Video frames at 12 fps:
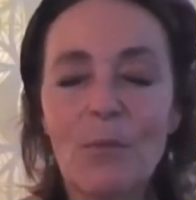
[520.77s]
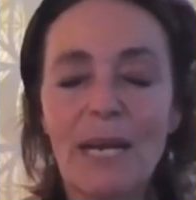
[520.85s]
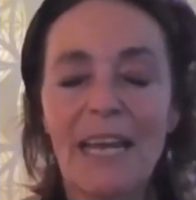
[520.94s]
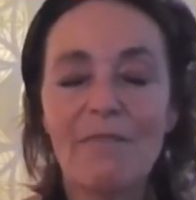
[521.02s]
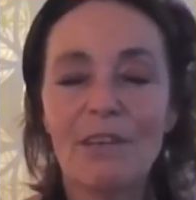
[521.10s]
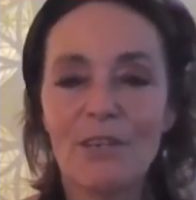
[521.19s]

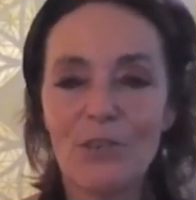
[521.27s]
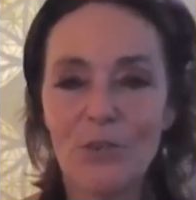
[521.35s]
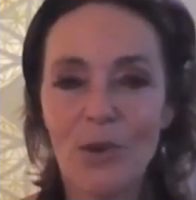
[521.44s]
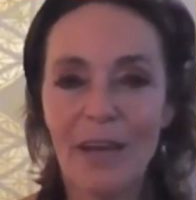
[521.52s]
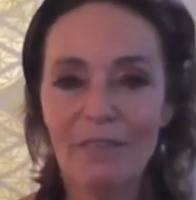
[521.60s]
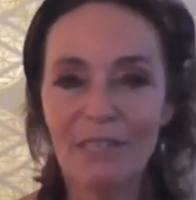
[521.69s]
whenever
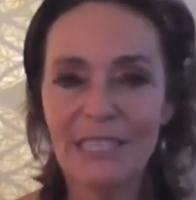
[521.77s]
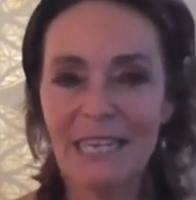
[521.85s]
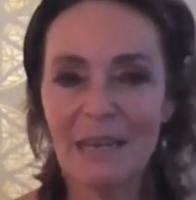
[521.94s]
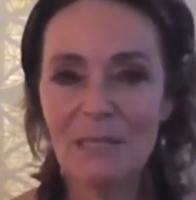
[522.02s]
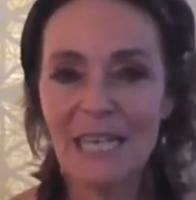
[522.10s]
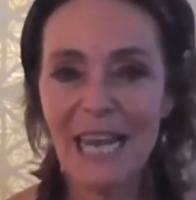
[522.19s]
you have this
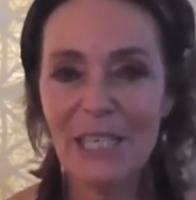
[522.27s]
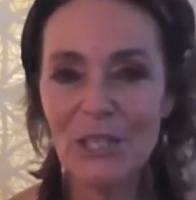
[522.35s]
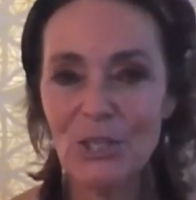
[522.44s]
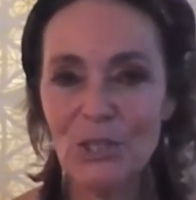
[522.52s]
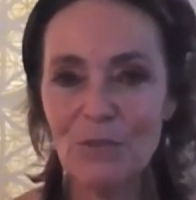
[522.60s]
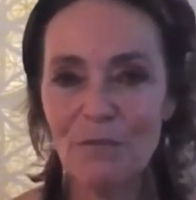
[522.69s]

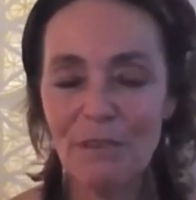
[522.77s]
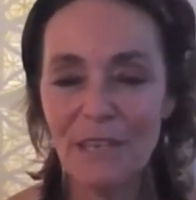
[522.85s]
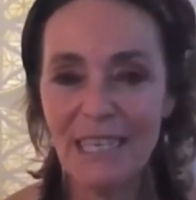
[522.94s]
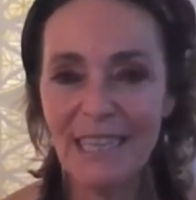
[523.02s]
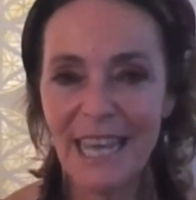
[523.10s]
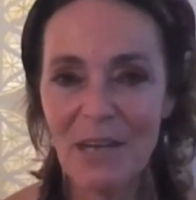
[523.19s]
temptation to
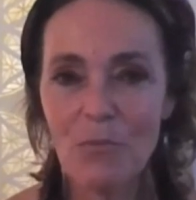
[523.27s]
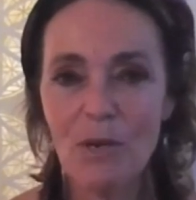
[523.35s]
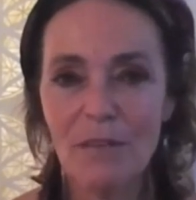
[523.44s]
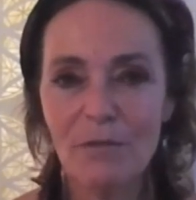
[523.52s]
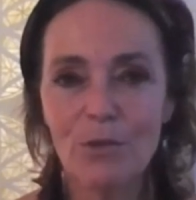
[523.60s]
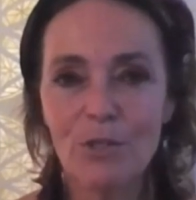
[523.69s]
feel like
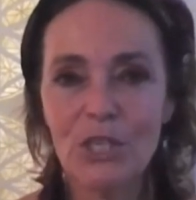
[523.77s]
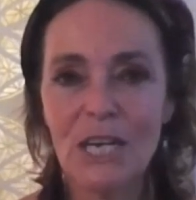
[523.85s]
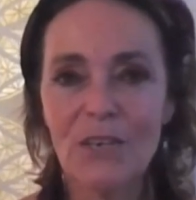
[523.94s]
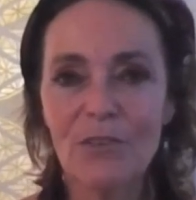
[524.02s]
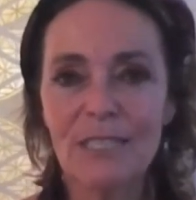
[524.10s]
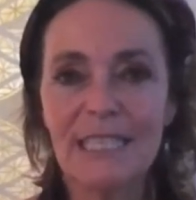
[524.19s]
one of your
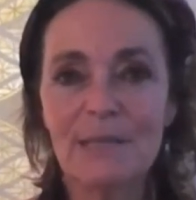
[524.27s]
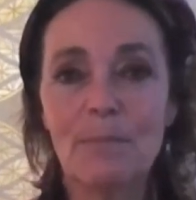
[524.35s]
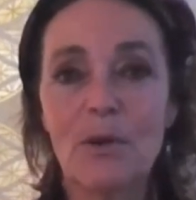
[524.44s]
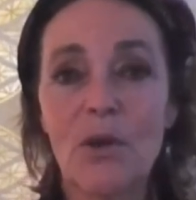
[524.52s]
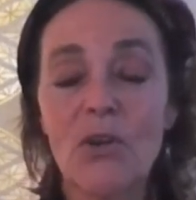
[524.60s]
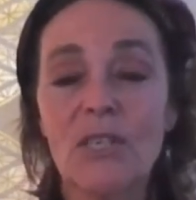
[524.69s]
chakras
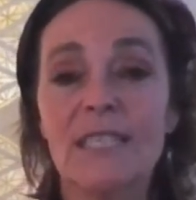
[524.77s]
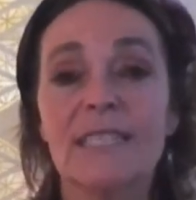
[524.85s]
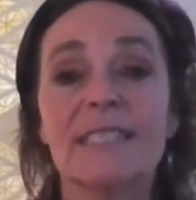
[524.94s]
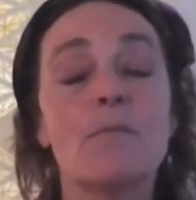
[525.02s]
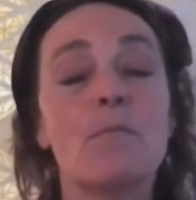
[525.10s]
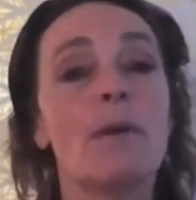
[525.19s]
is blocked,
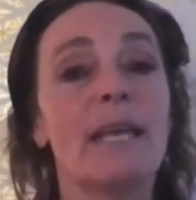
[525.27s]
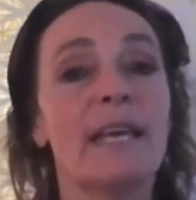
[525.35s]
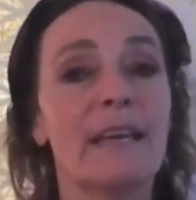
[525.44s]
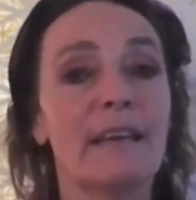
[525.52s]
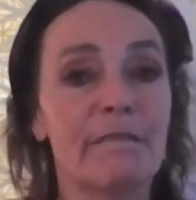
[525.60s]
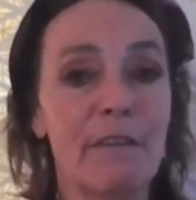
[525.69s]

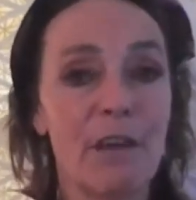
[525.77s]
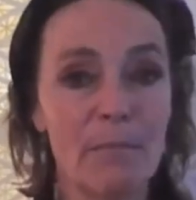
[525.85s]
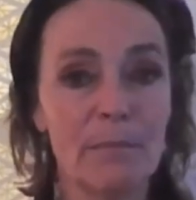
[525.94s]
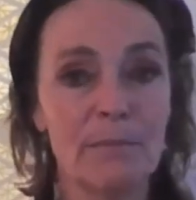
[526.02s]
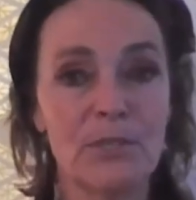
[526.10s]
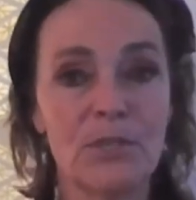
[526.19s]
simply
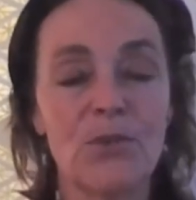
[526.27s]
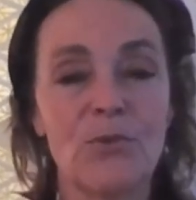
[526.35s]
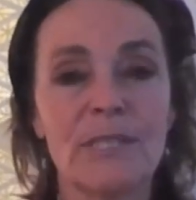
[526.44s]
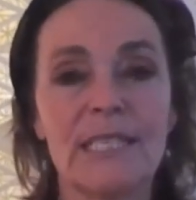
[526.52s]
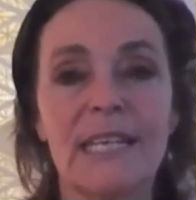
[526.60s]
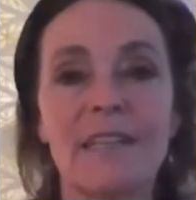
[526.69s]
affirm to
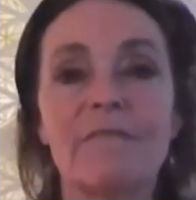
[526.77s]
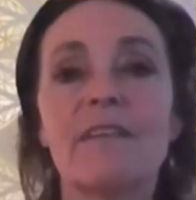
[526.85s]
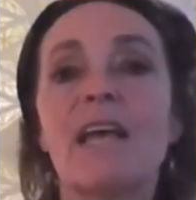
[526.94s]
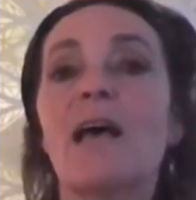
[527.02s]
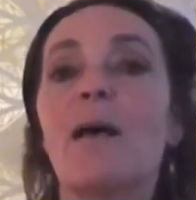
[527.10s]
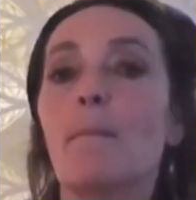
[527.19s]

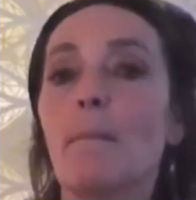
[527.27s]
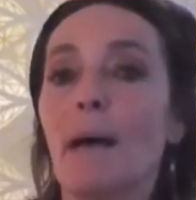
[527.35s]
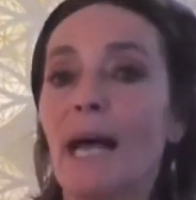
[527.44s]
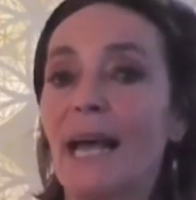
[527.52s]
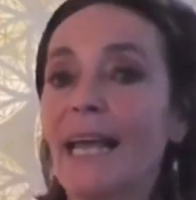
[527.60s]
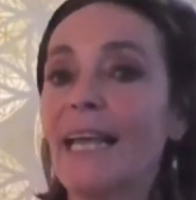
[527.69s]
yourself,
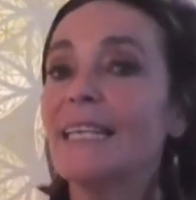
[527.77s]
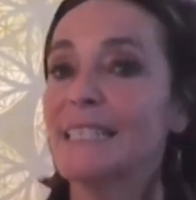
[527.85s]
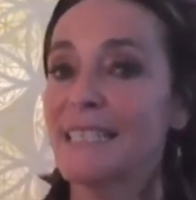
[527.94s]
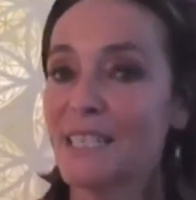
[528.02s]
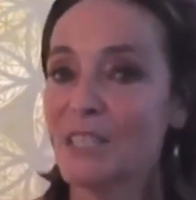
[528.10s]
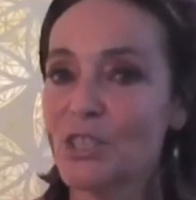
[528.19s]
my
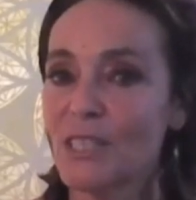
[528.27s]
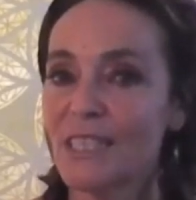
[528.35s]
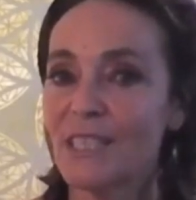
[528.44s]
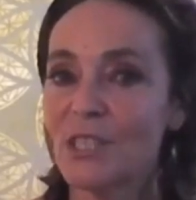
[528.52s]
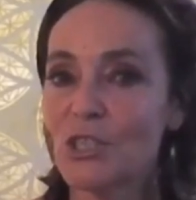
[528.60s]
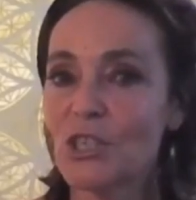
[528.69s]
such and
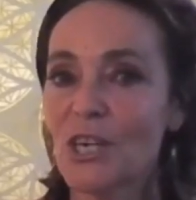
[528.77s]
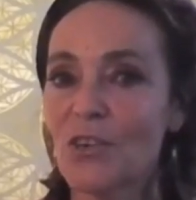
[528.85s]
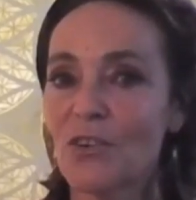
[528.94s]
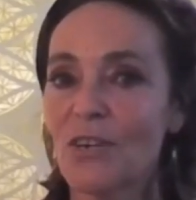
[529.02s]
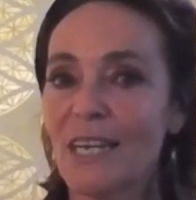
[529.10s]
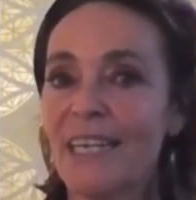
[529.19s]
such
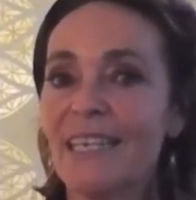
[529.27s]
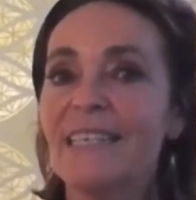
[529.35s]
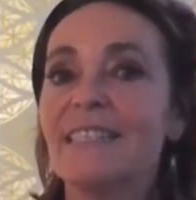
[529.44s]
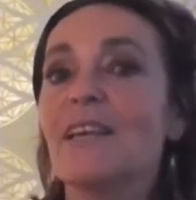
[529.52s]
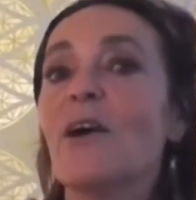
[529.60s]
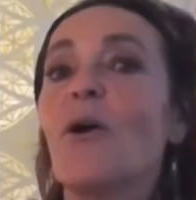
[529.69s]
chakra
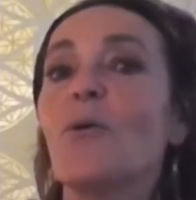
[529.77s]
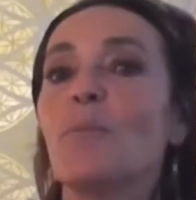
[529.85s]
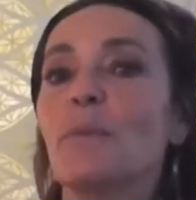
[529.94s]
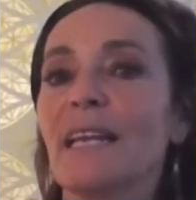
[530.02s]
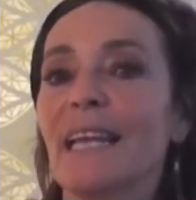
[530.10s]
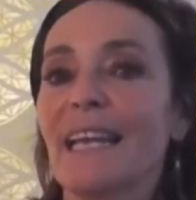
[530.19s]
is
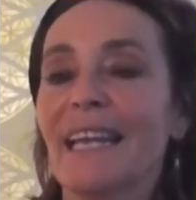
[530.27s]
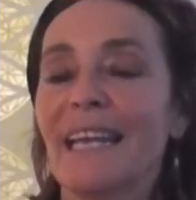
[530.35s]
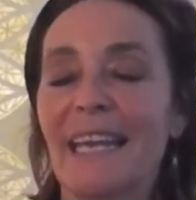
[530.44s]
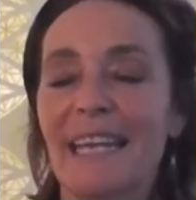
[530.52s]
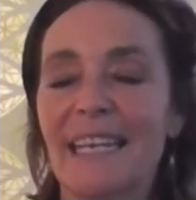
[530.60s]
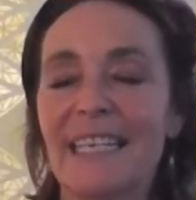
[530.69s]

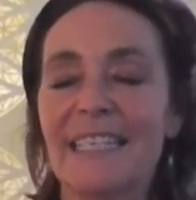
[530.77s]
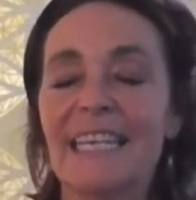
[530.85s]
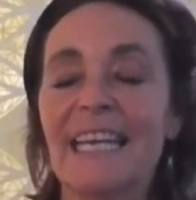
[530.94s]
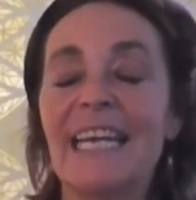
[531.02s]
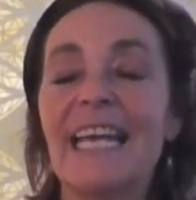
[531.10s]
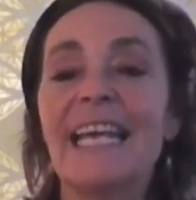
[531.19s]
opening. It is
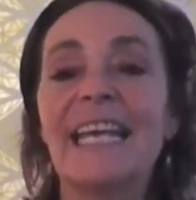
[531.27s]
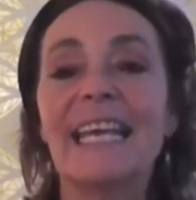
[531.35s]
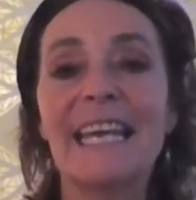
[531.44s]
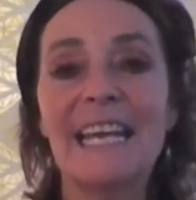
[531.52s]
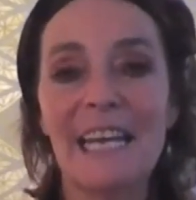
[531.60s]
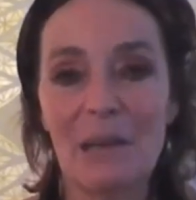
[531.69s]
in a
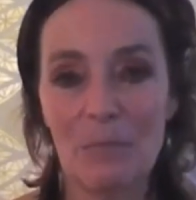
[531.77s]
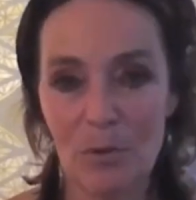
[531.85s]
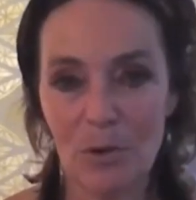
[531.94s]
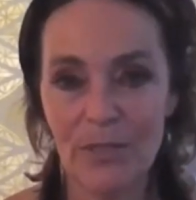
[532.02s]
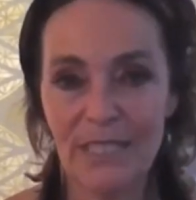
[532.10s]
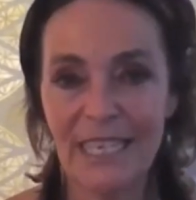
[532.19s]
healing
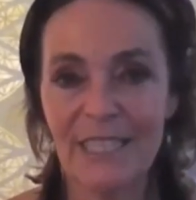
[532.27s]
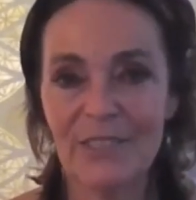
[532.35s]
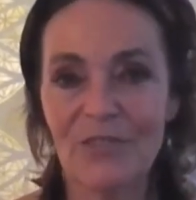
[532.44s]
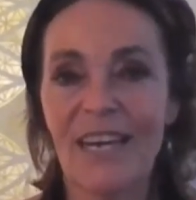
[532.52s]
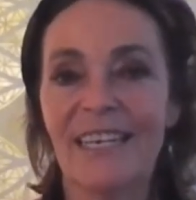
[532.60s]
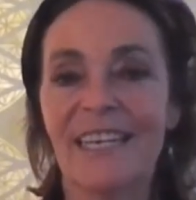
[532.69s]

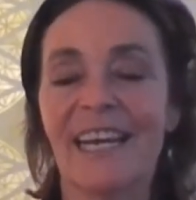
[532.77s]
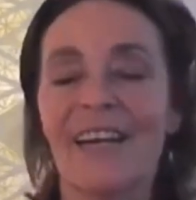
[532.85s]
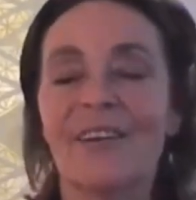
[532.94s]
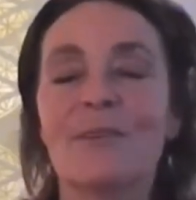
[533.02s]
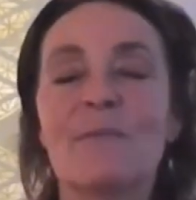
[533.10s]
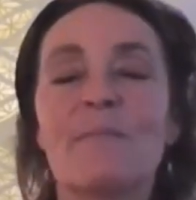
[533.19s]
process right
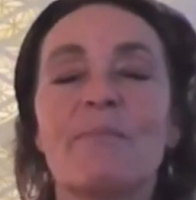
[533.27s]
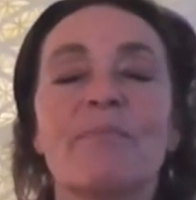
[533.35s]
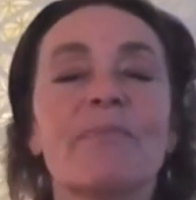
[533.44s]
now.